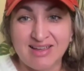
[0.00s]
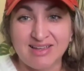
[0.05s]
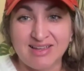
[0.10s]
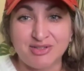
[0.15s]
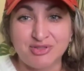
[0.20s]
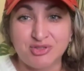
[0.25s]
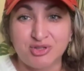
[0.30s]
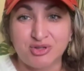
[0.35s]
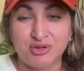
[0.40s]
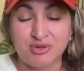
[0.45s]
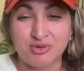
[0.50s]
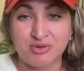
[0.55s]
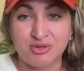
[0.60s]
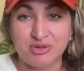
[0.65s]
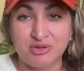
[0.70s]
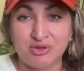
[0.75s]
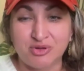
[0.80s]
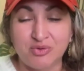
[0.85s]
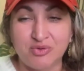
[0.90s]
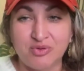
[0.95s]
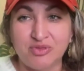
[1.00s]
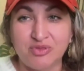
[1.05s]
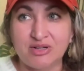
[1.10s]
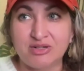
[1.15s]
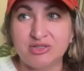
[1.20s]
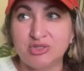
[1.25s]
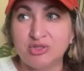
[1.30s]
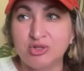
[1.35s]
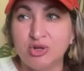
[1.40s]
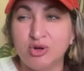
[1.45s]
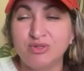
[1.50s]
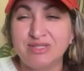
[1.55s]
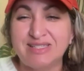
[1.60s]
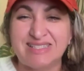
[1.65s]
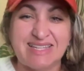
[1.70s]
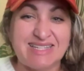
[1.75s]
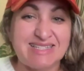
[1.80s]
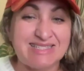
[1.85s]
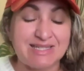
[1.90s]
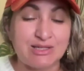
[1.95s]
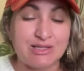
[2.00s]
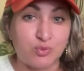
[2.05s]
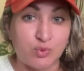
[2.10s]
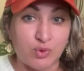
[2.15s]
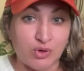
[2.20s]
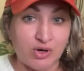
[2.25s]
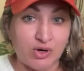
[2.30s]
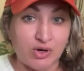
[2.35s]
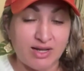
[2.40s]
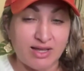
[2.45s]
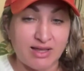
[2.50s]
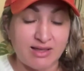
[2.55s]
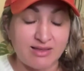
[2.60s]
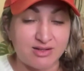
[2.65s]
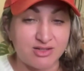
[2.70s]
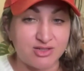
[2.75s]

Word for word: And so, you know, there's no sense in worrying.